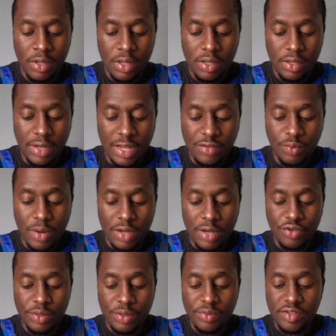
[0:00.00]
And that's why the
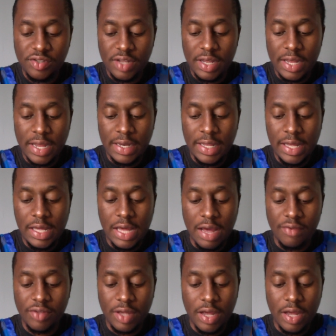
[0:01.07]
scriptures say, and he
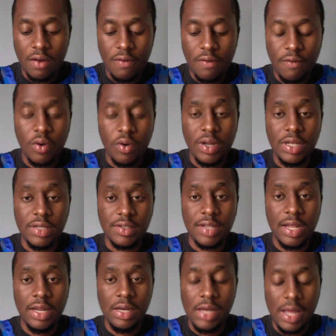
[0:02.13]
hath care for his
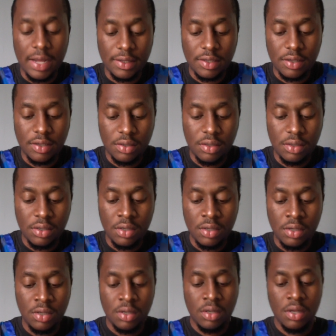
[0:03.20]
elect.
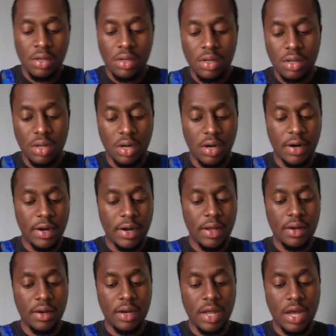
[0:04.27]
All
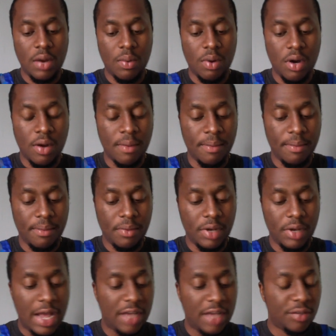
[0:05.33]
right? Now,
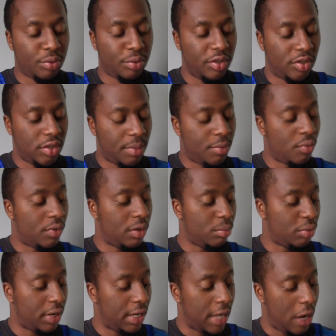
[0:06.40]
last precept I want to
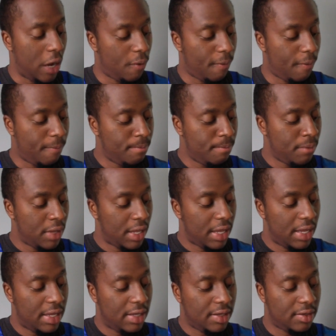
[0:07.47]
bring out
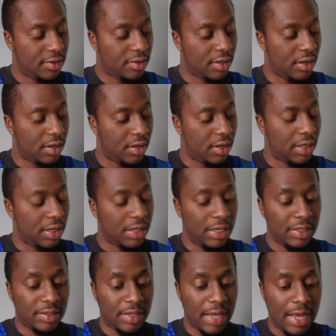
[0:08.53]
is
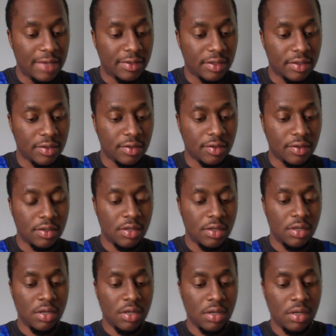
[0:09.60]
Ecclesiasticus
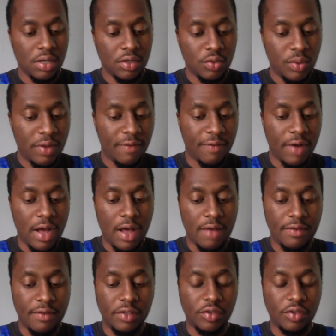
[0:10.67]

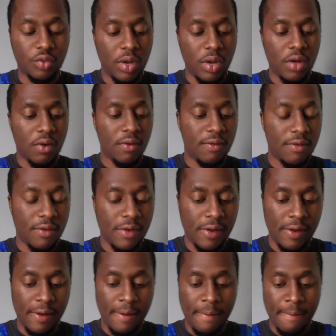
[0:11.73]
25:12.
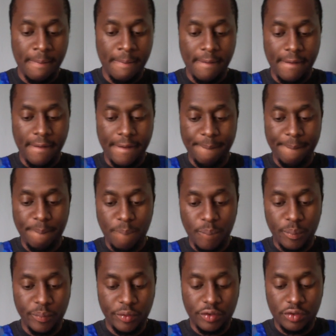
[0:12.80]
All right?
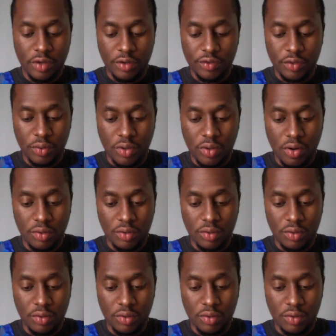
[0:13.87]
This is also called